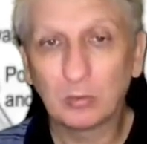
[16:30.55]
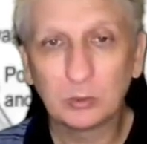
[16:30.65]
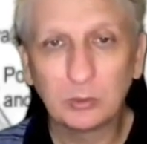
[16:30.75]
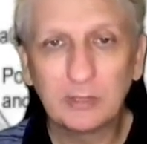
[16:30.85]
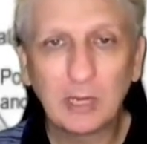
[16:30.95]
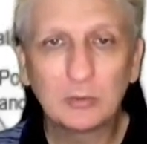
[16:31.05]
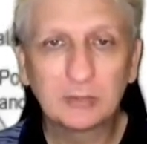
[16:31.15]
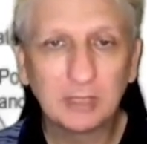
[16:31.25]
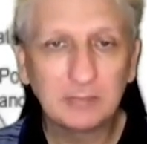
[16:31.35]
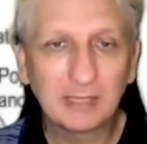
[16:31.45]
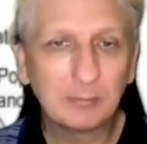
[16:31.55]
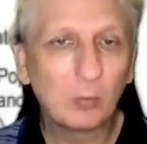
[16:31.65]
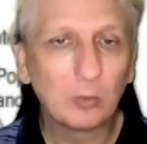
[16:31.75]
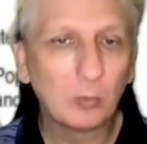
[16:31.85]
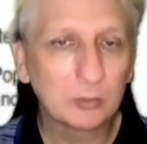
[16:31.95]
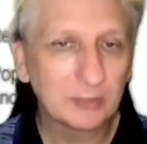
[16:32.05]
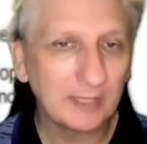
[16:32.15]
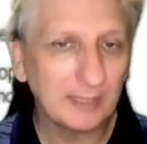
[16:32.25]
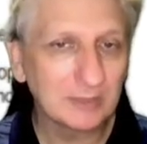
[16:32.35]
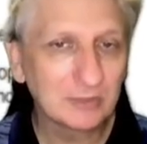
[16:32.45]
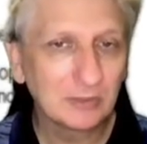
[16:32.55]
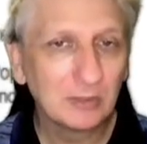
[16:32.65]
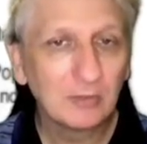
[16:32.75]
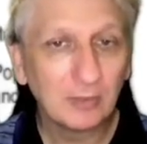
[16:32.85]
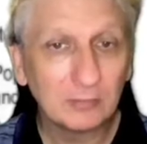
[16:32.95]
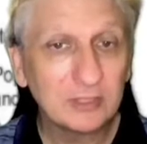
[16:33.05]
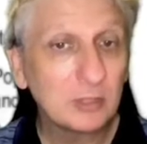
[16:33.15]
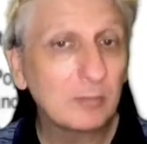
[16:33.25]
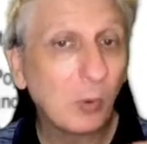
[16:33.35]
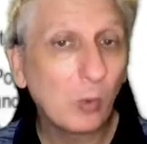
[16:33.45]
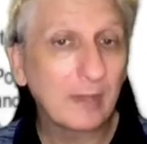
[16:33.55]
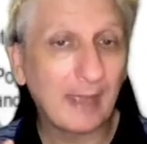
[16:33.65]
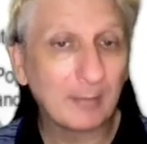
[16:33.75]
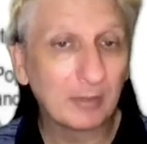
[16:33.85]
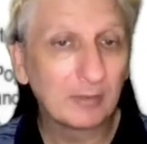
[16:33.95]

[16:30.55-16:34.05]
which we know is going to become more and more scarce the rich and poor gap,